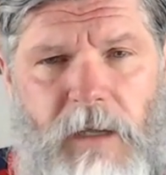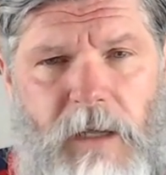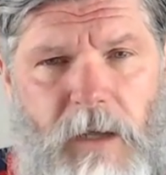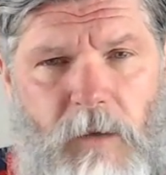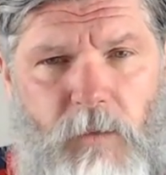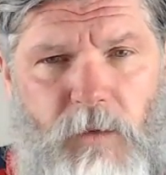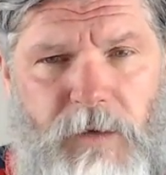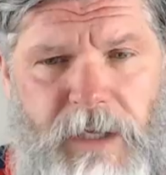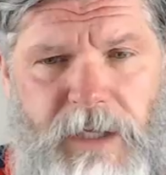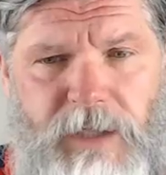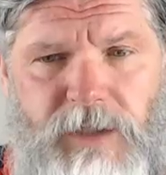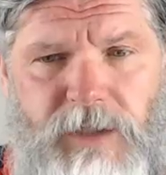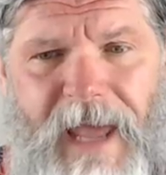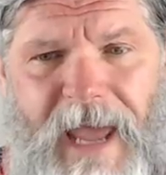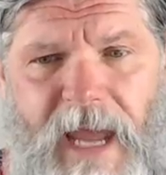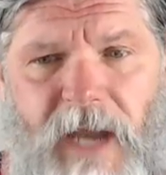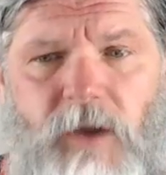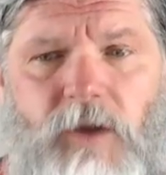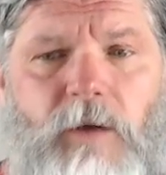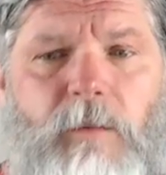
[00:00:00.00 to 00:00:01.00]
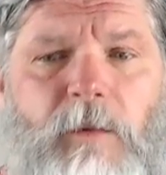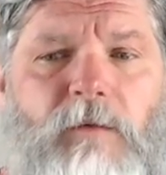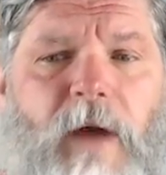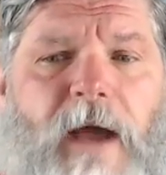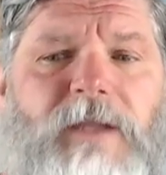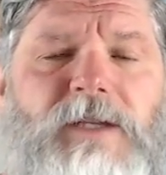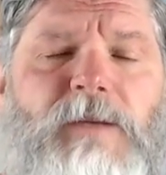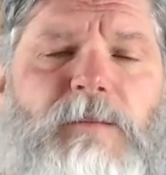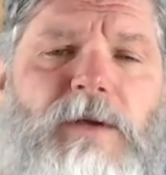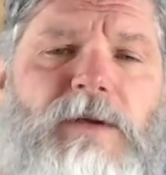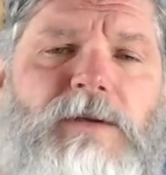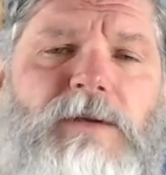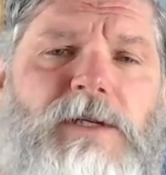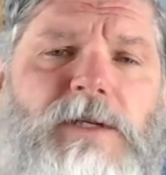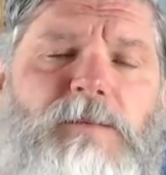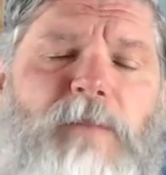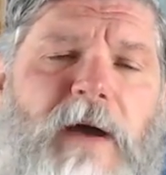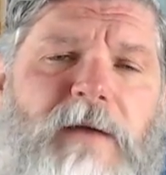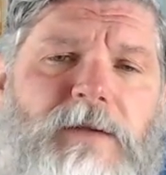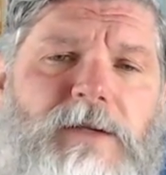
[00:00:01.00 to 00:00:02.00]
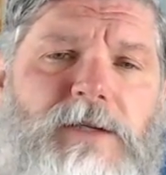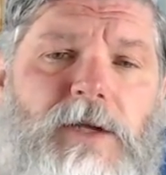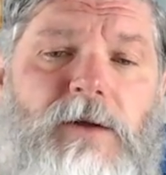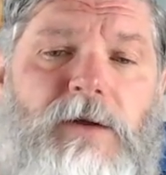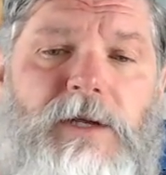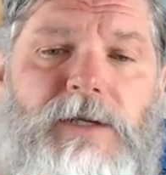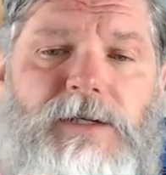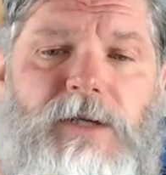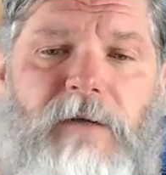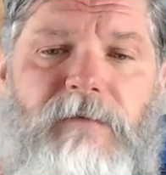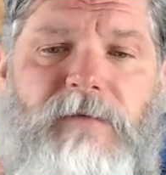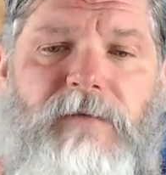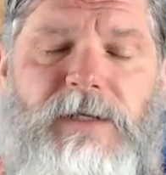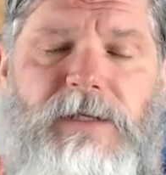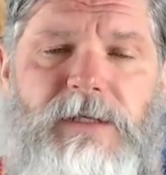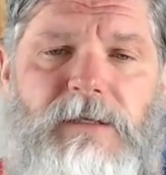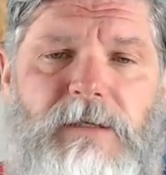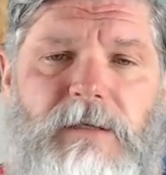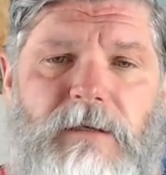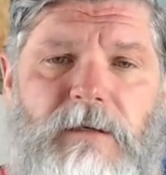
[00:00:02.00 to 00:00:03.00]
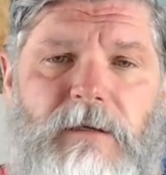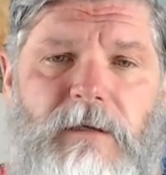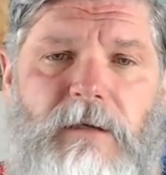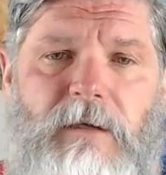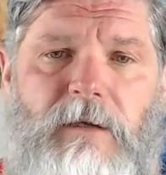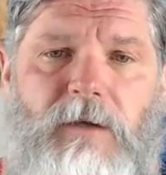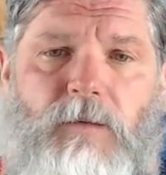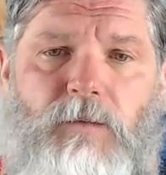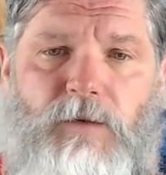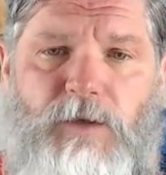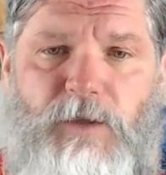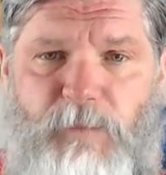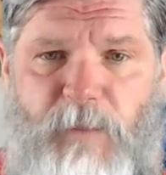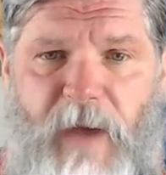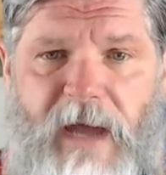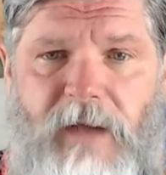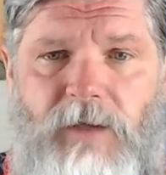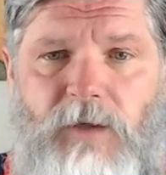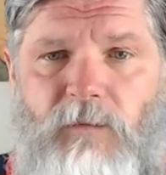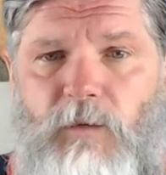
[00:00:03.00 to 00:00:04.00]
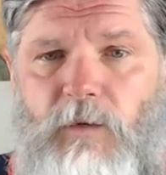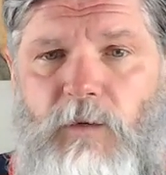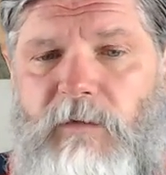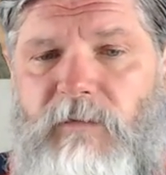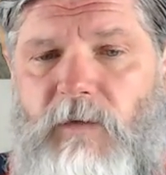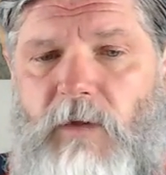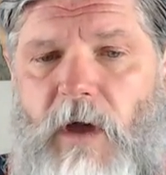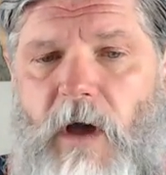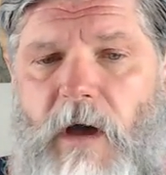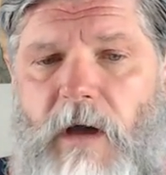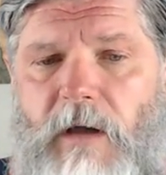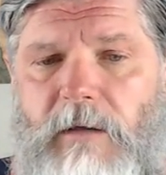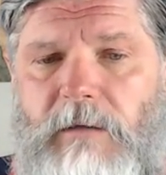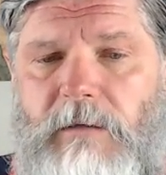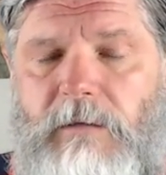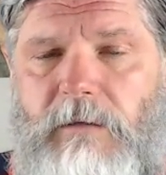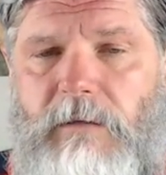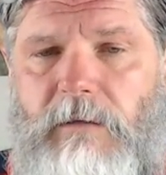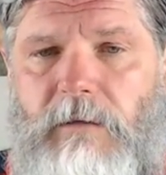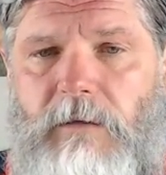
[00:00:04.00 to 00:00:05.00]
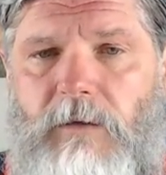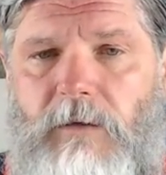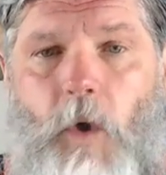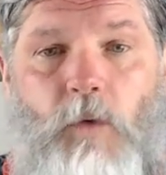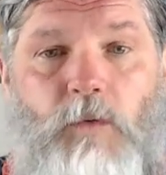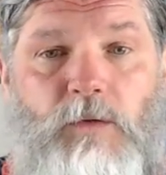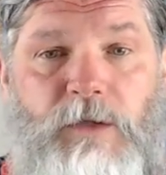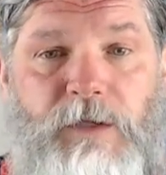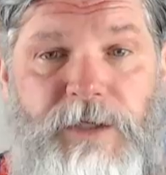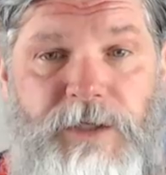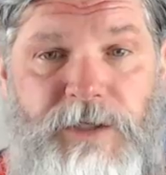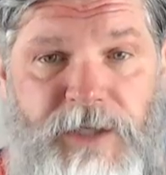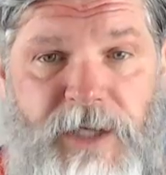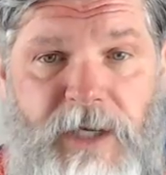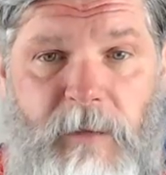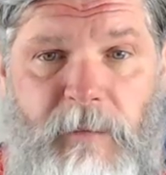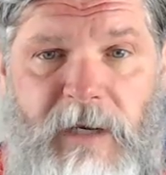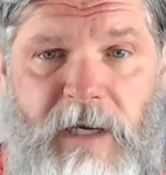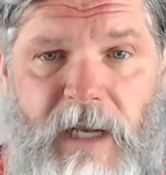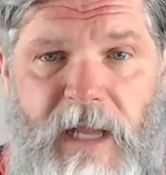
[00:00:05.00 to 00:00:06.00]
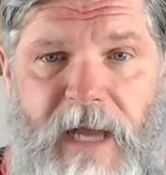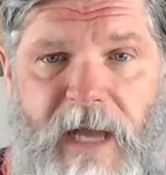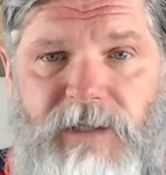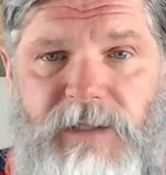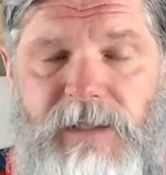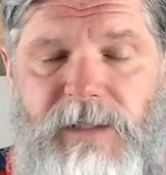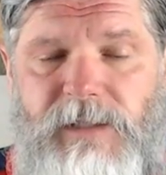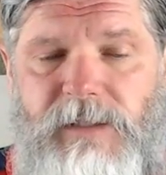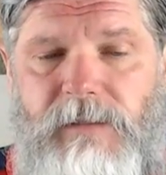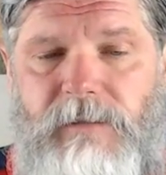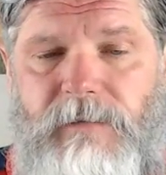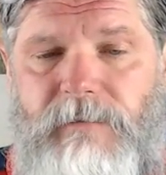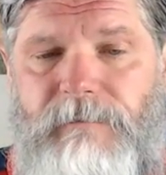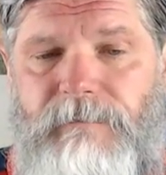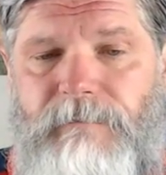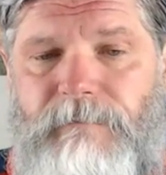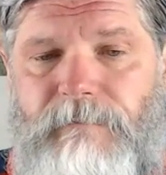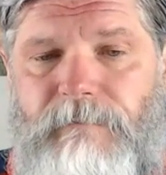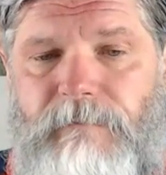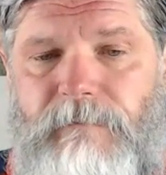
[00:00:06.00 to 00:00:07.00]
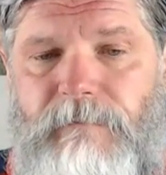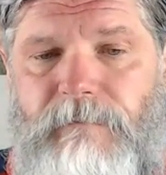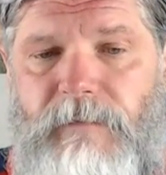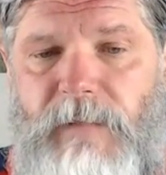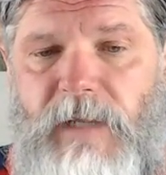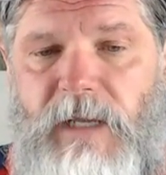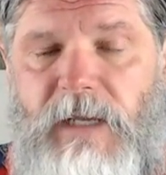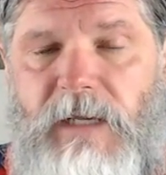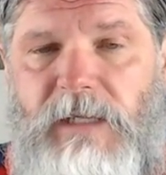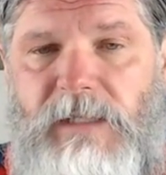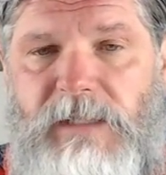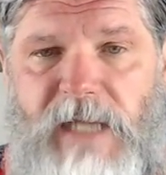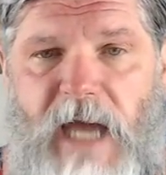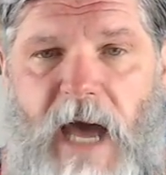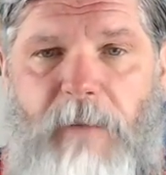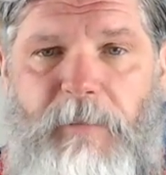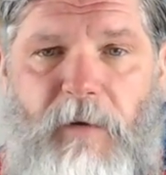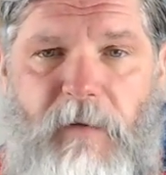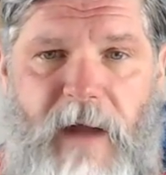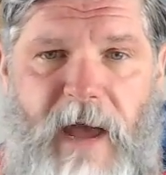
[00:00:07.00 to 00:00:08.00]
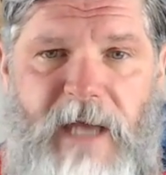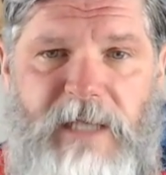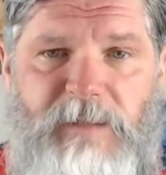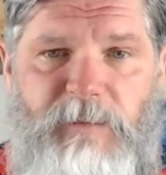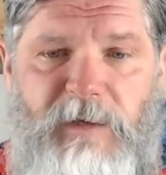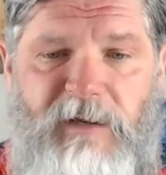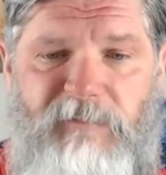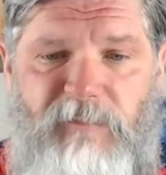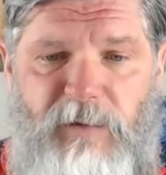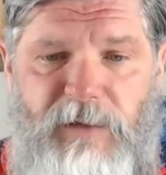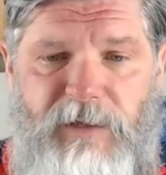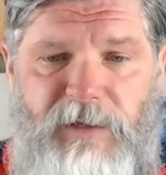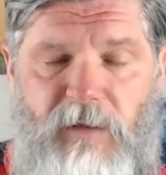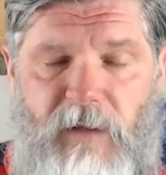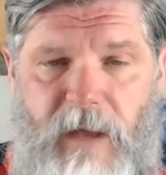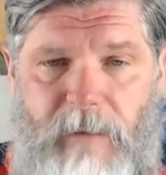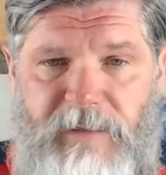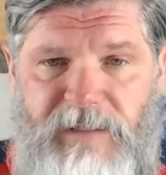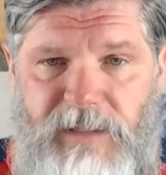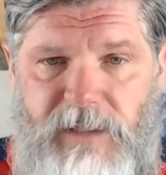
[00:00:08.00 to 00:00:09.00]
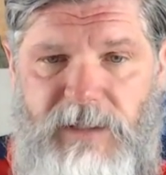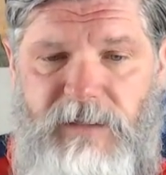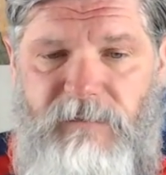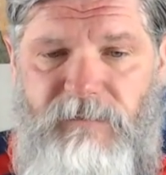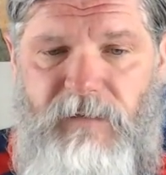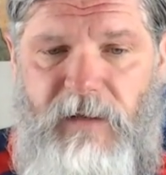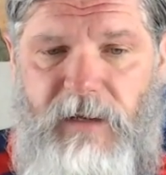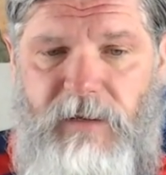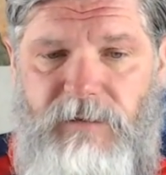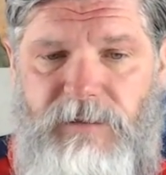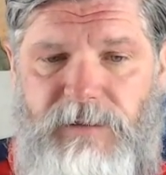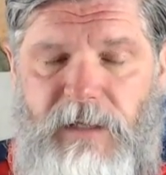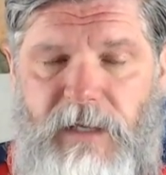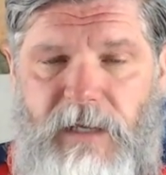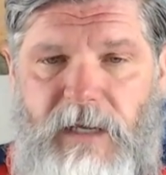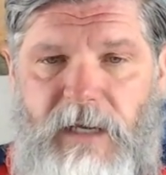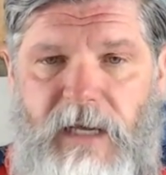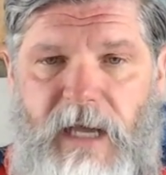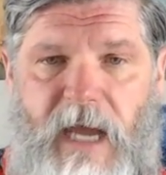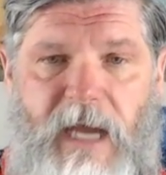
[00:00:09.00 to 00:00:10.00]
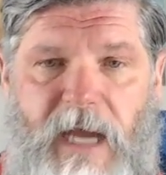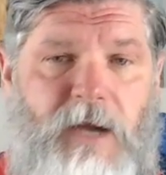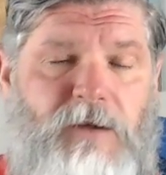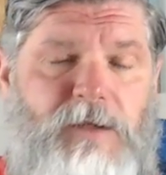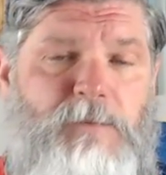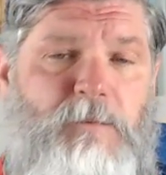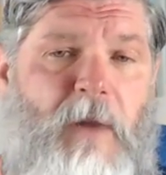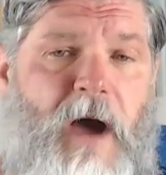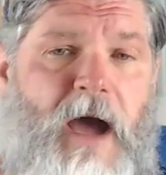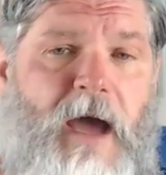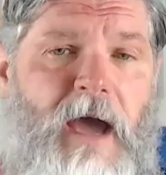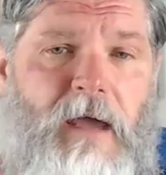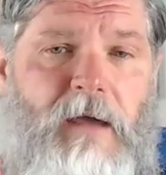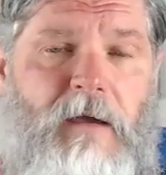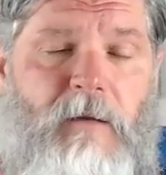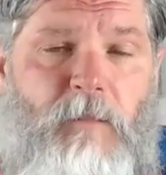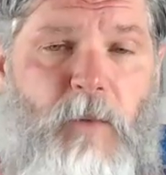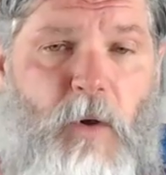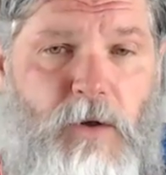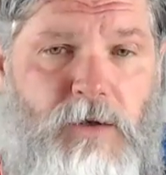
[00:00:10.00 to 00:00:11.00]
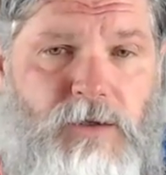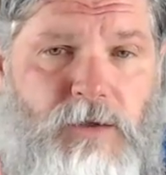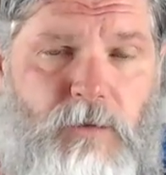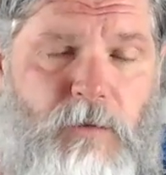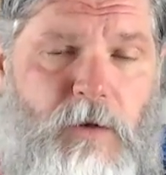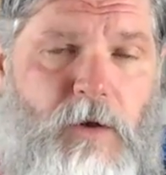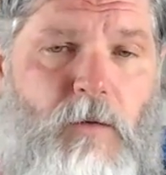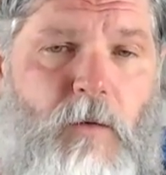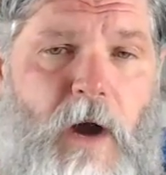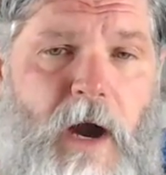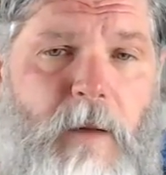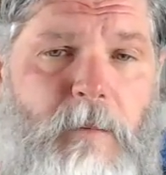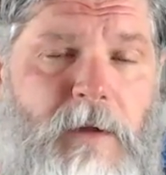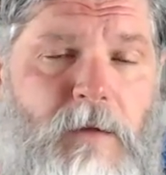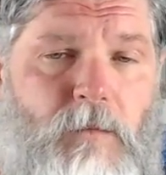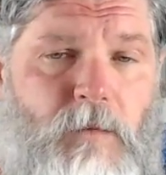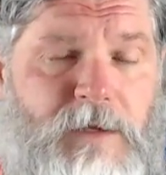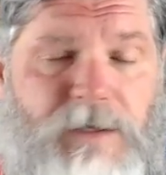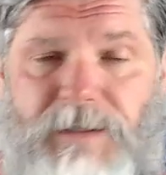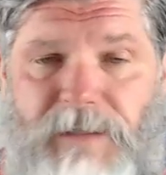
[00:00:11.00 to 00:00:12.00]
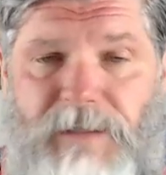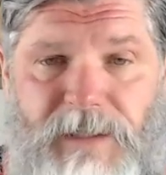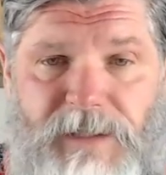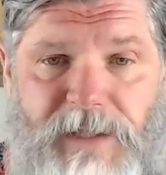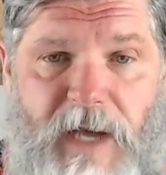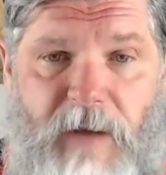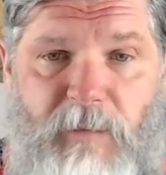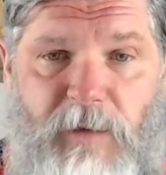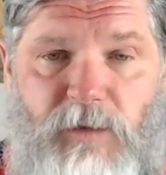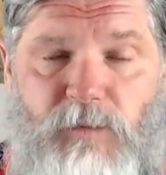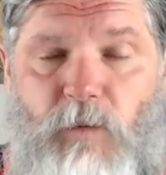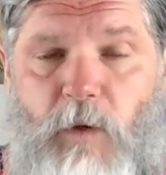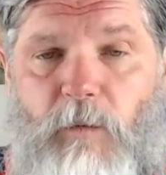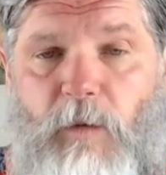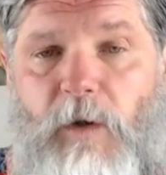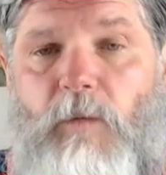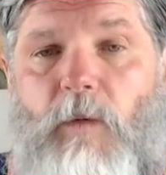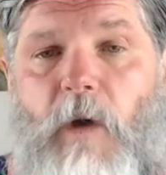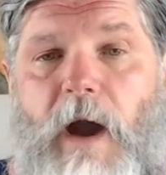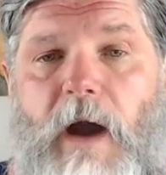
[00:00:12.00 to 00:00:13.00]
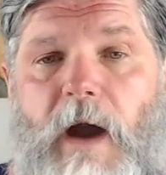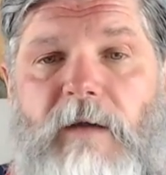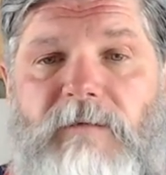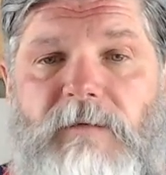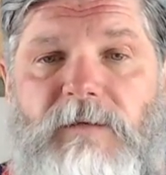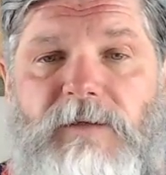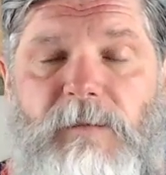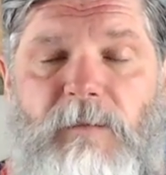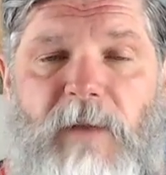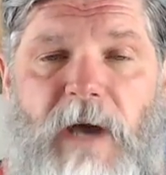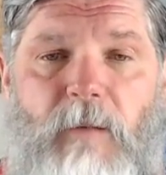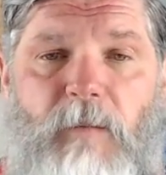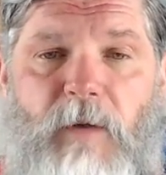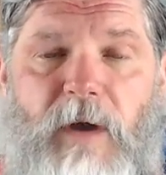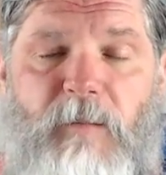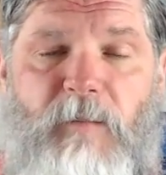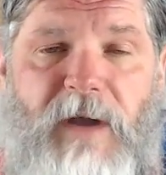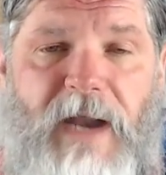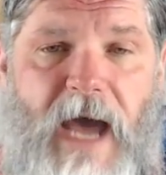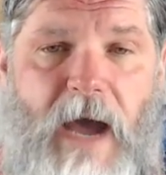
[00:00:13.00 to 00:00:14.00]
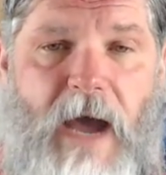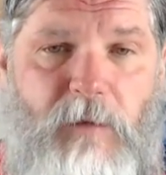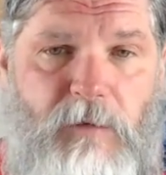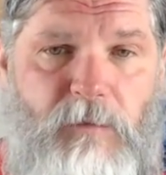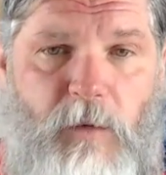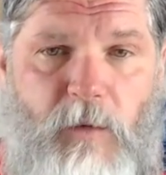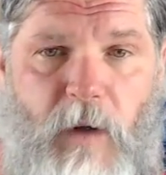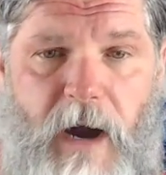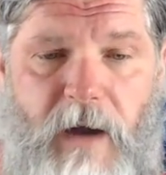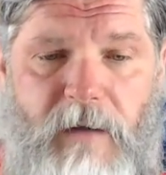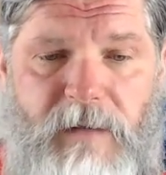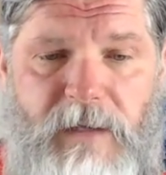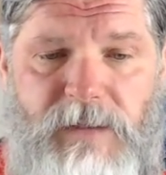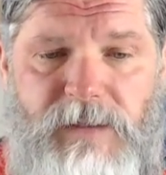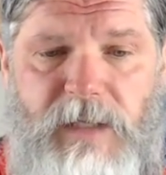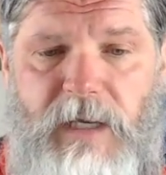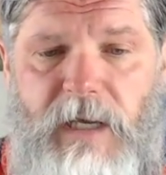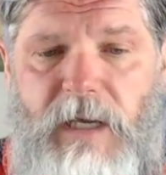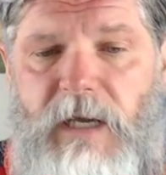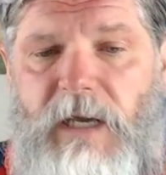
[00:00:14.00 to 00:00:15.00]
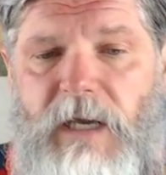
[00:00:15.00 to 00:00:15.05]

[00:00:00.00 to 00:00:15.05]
It will need to end human rights abuses by the security services, respect the rule of law, hold legitimate elections, stop harassment of political opposition figures, and here's my personal requirement, which these governments won't require of Zimbabwe, but I would require this.